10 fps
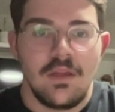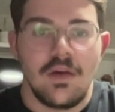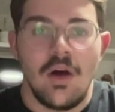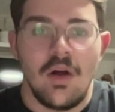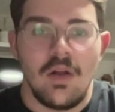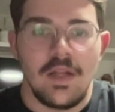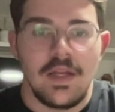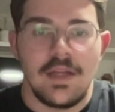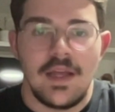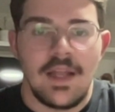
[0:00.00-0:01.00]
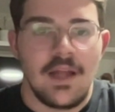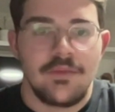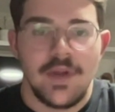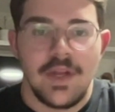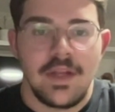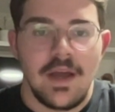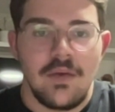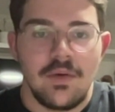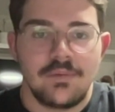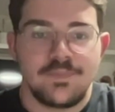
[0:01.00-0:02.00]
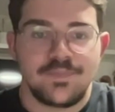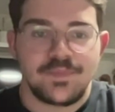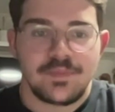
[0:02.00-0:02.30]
They're all in Eilat right now.